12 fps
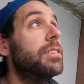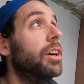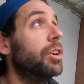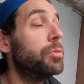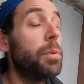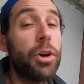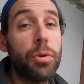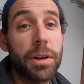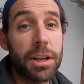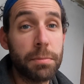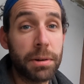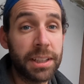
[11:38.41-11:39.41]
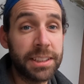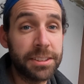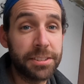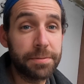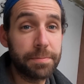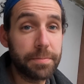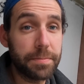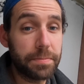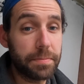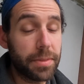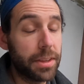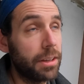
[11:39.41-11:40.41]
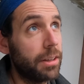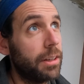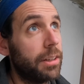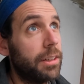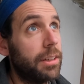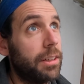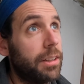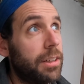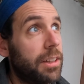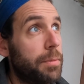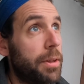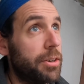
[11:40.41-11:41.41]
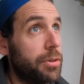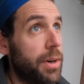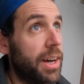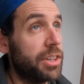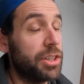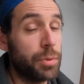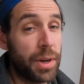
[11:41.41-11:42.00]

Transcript: So despite all my complaints about the new hatches,